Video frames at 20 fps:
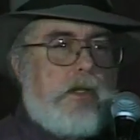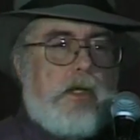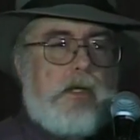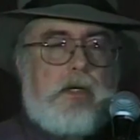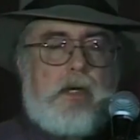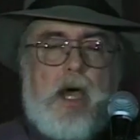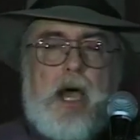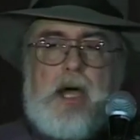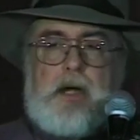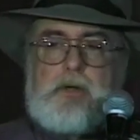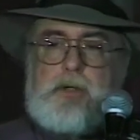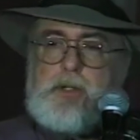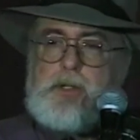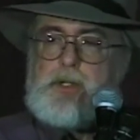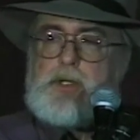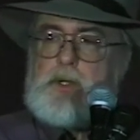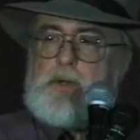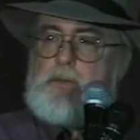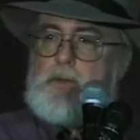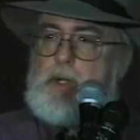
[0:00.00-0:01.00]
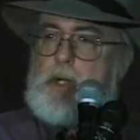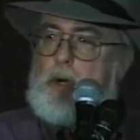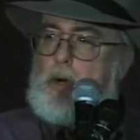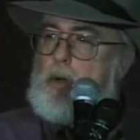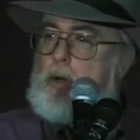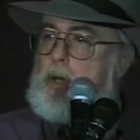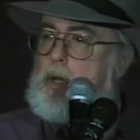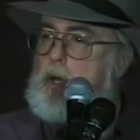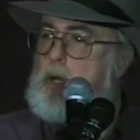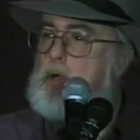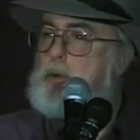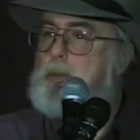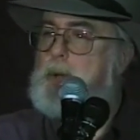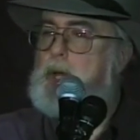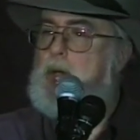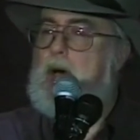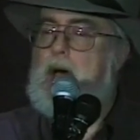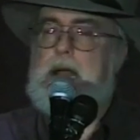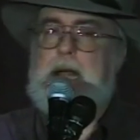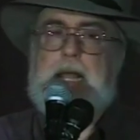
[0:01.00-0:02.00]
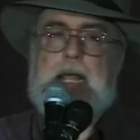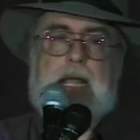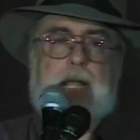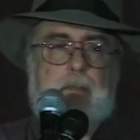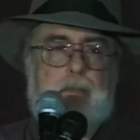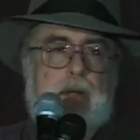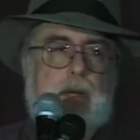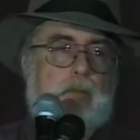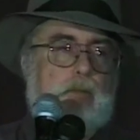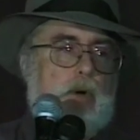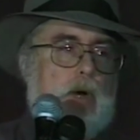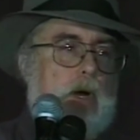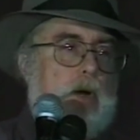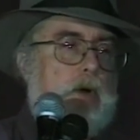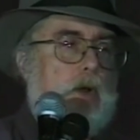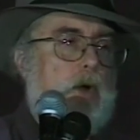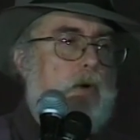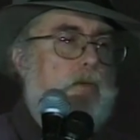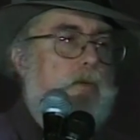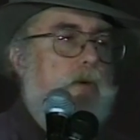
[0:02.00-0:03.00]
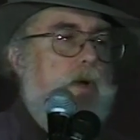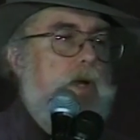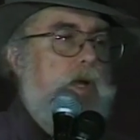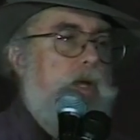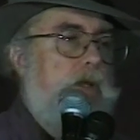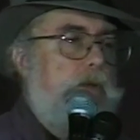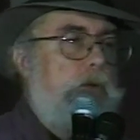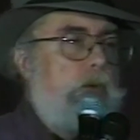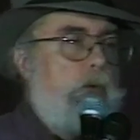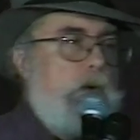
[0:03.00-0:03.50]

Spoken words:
the doctrines of the old Illuminati had been brought over in the